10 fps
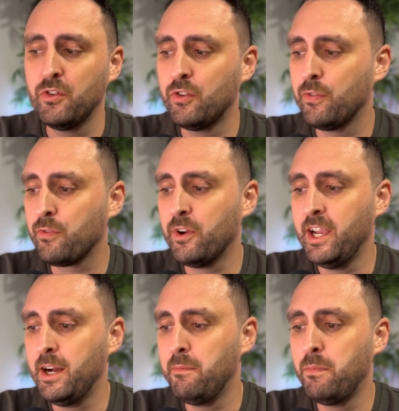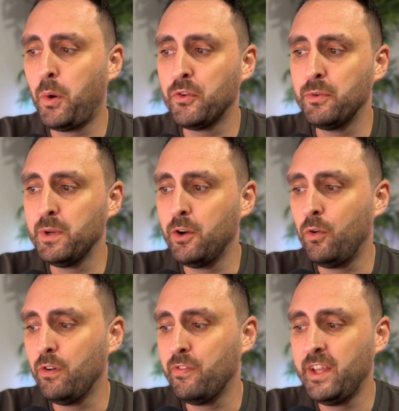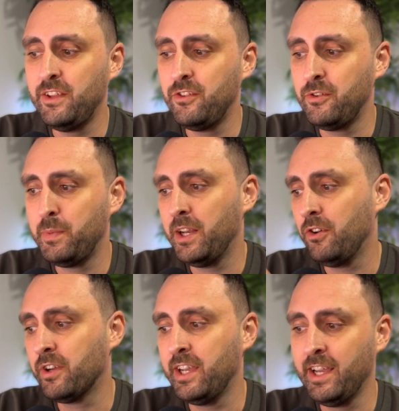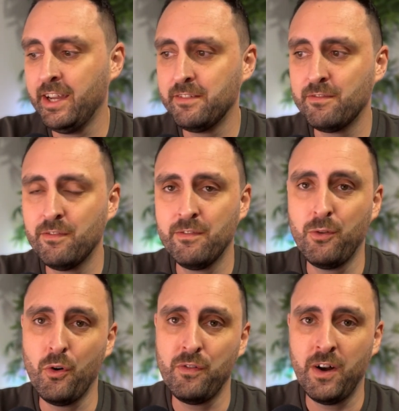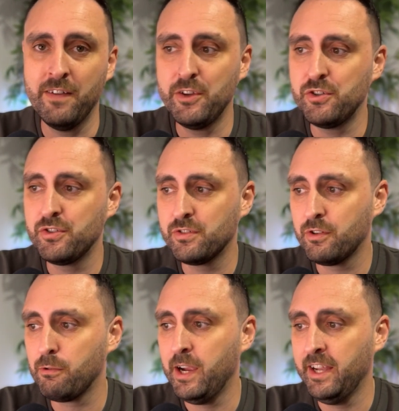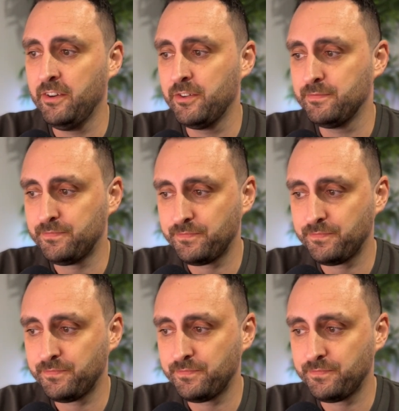to free up possibly all of these, you'd be looking at 4 or 5-ish grand